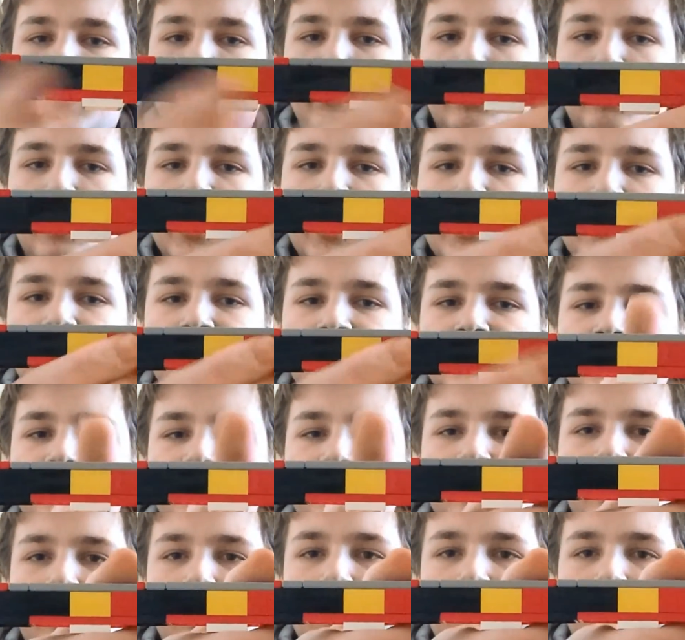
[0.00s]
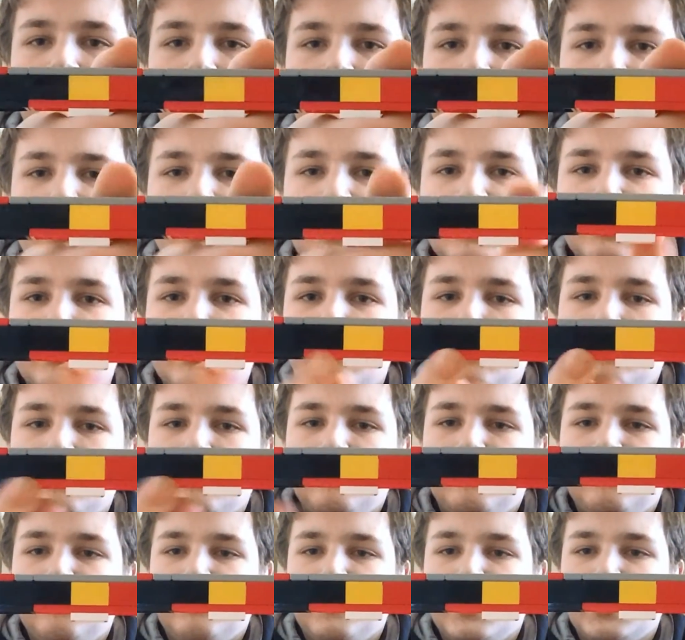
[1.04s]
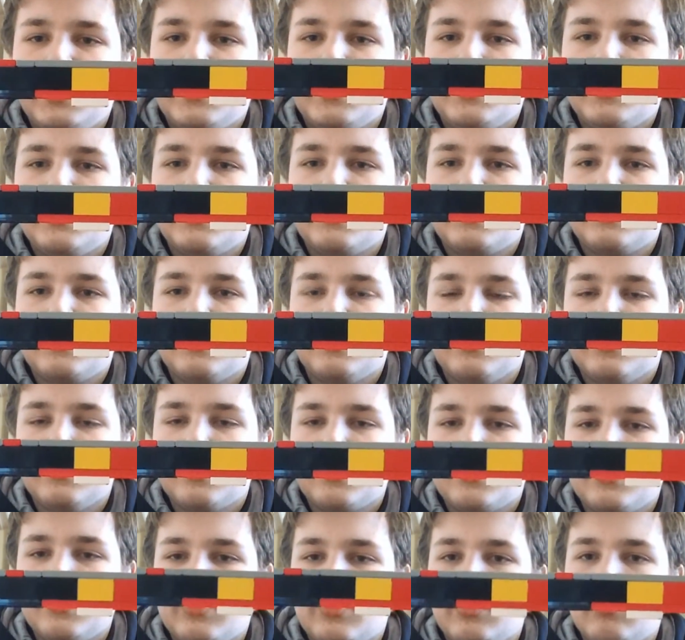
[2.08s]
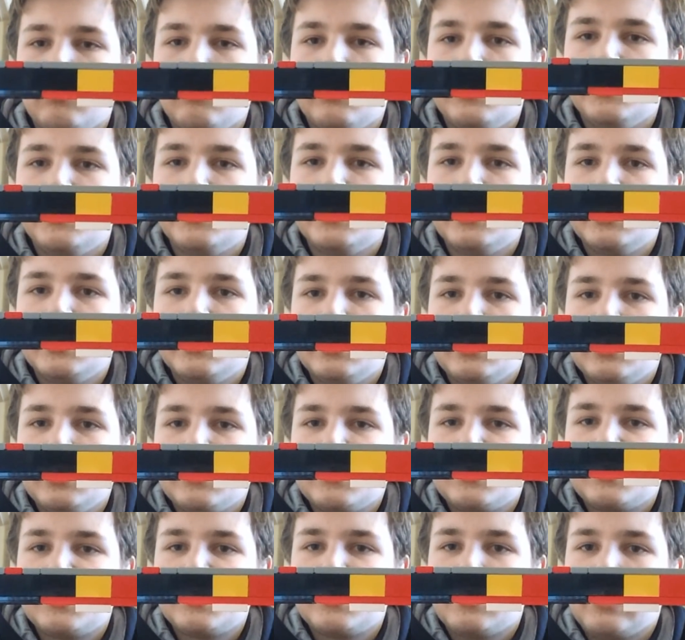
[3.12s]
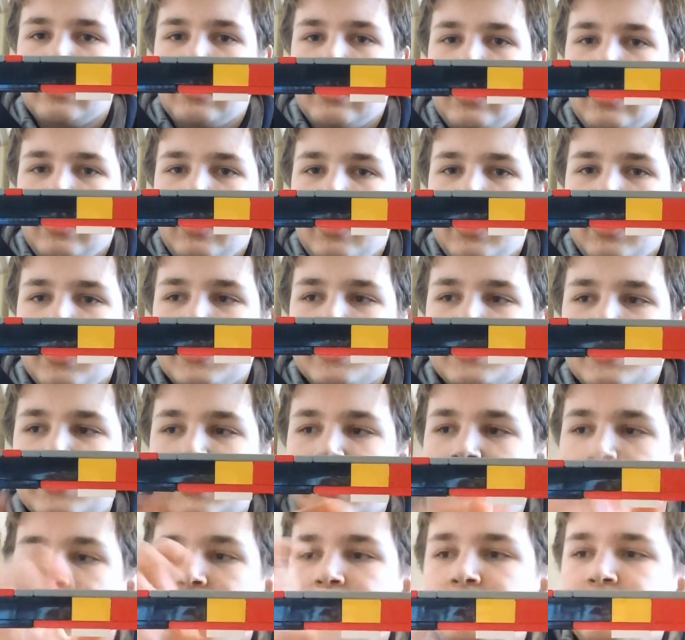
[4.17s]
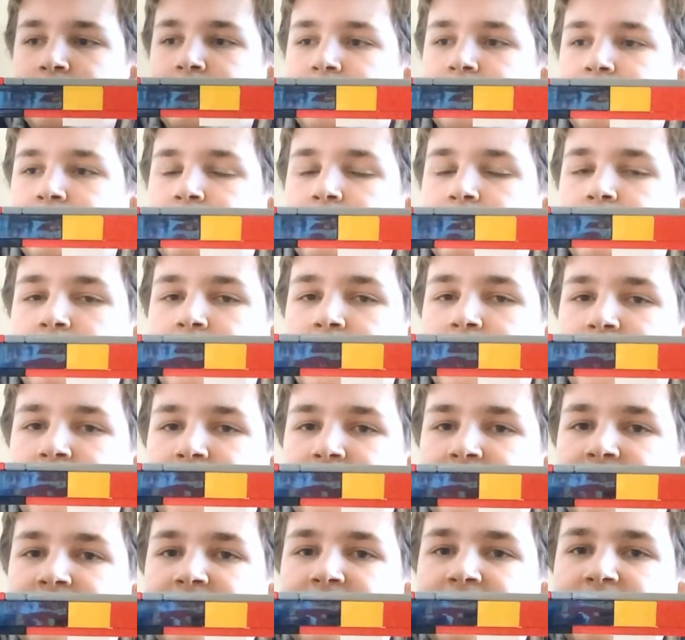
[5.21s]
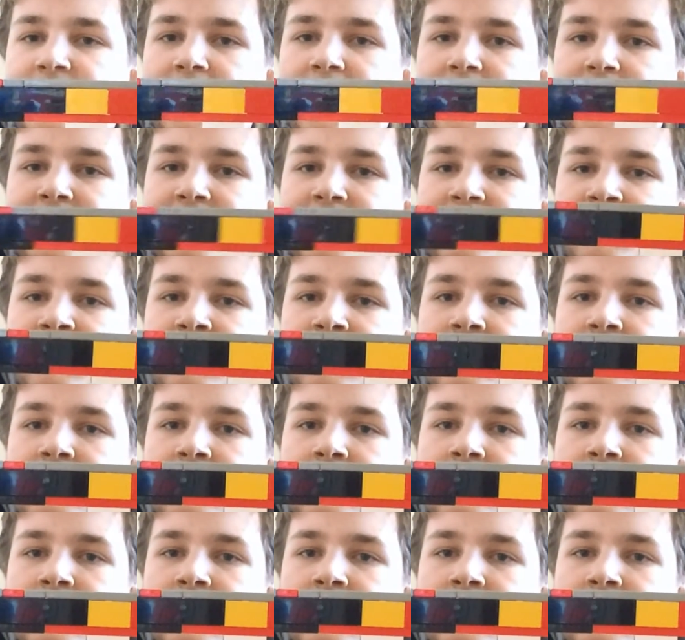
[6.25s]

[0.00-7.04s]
the way this stock works is that the stock would slide down with the size